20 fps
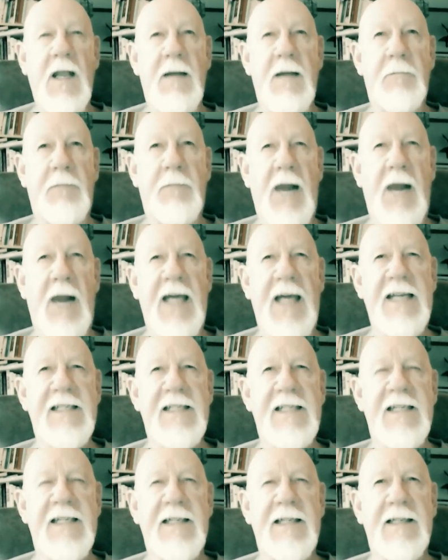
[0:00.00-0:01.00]
plays
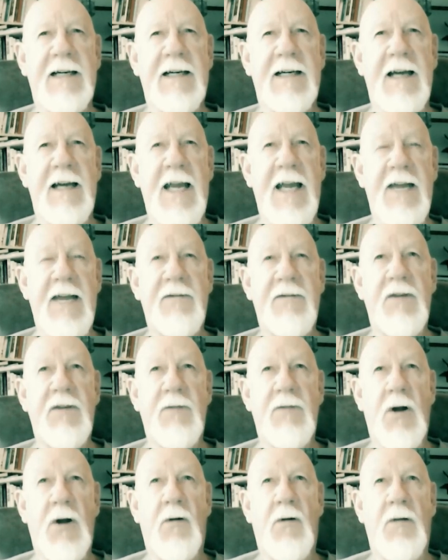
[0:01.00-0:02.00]
a heavy
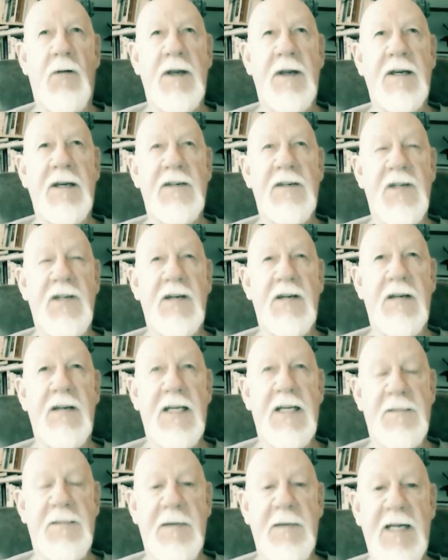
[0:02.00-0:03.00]
role, and it's a good
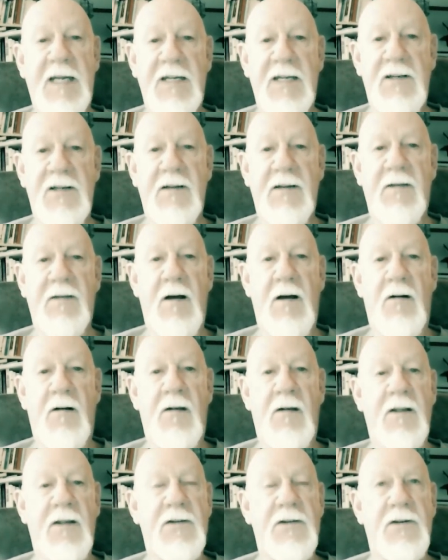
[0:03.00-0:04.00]
explanation of all
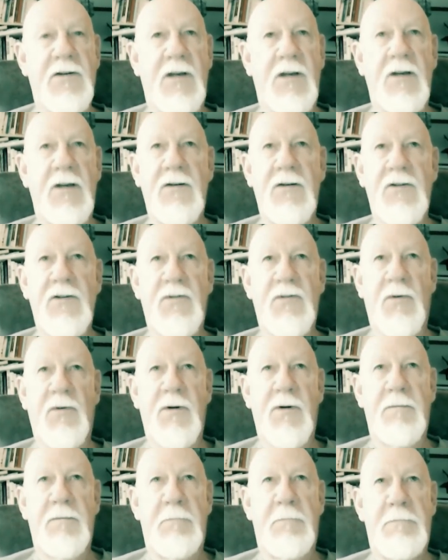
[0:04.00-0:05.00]
this, you can use the
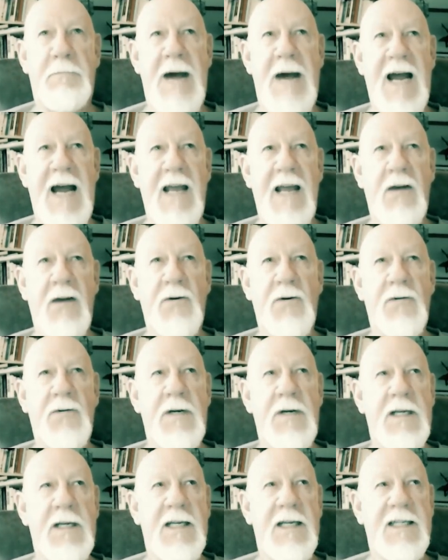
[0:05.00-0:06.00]
word
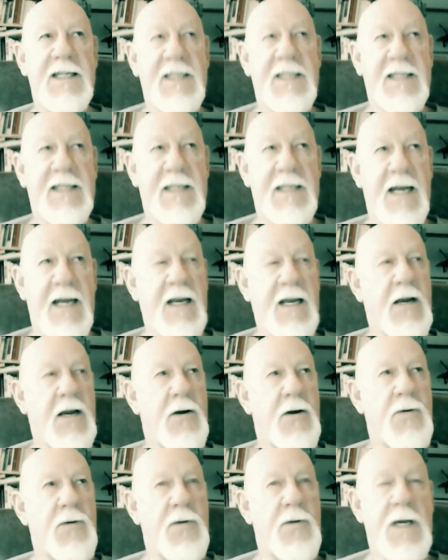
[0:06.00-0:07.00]

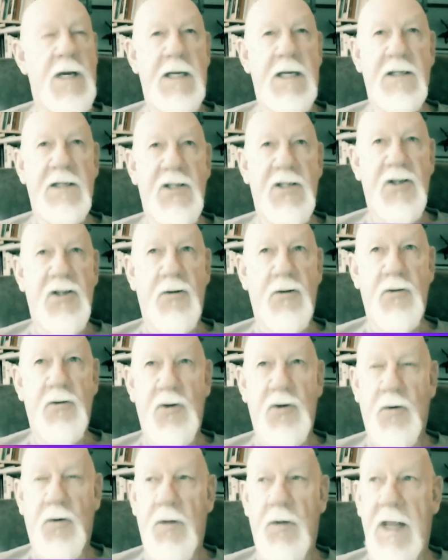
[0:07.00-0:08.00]

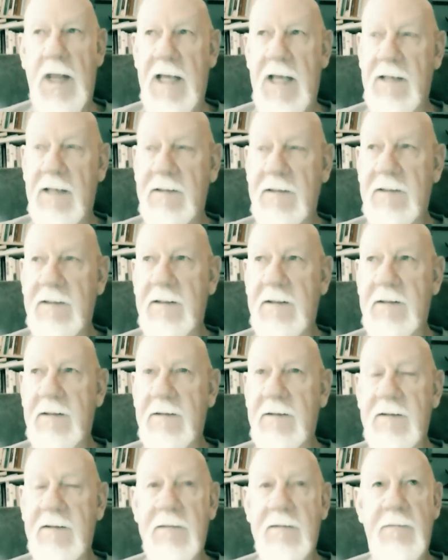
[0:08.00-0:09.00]
biopsychosocial.
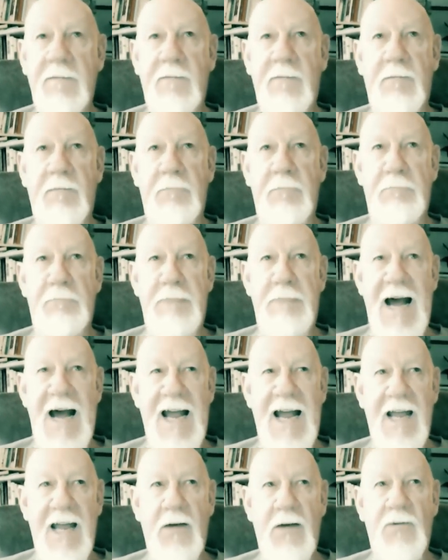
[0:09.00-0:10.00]

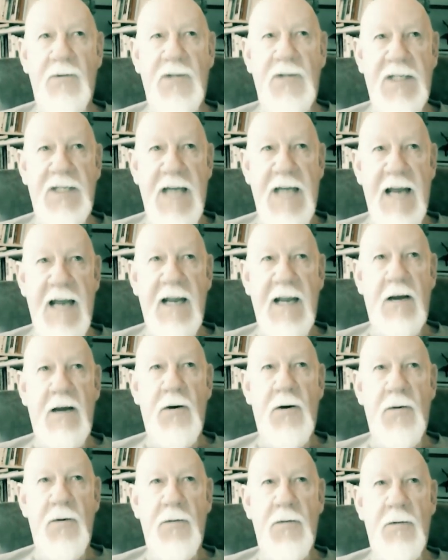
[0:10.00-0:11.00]

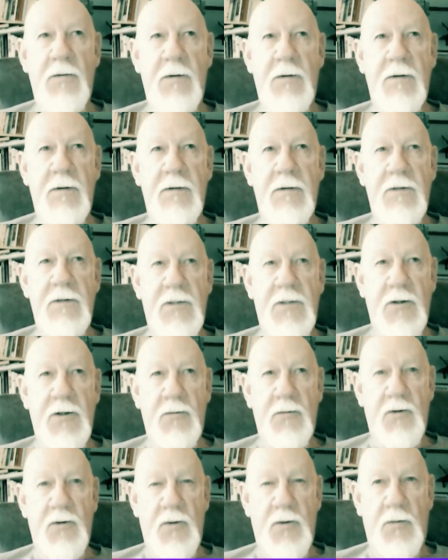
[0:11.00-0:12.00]

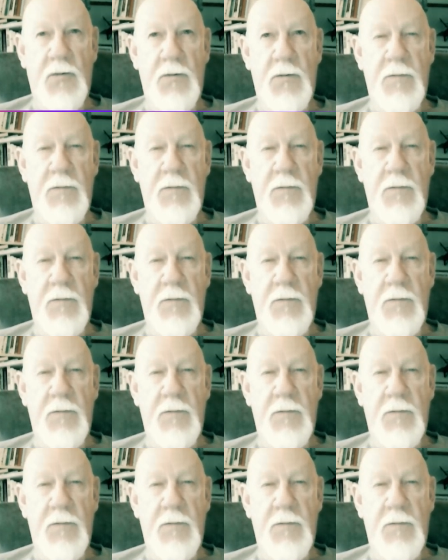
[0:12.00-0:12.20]
Biopsychosocial.